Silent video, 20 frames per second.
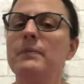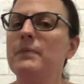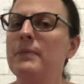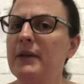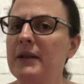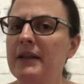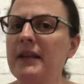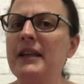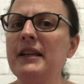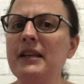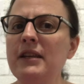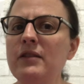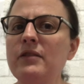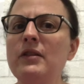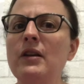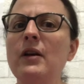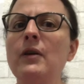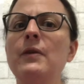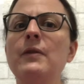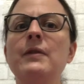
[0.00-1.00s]
but letting you
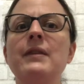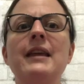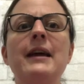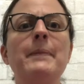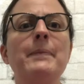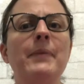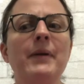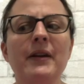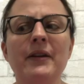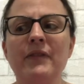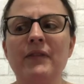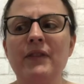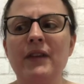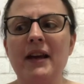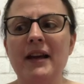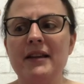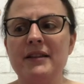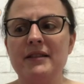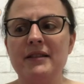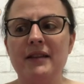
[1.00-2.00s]
know that
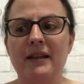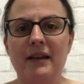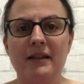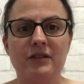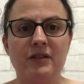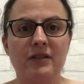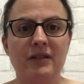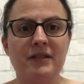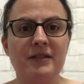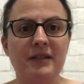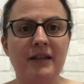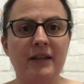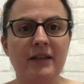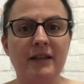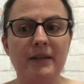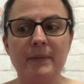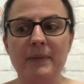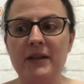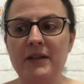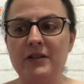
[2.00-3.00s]
butterflies, as you can tell
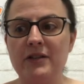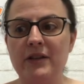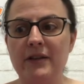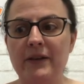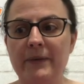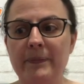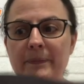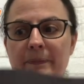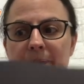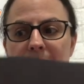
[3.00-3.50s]
in the picture,